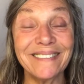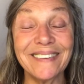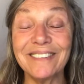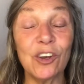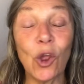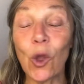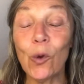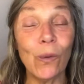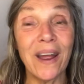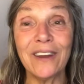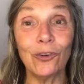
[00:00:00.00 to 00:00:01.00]
There's no
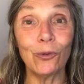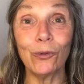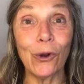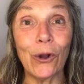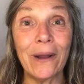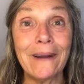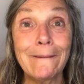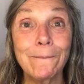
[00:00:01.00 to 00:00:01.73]
right or wrong.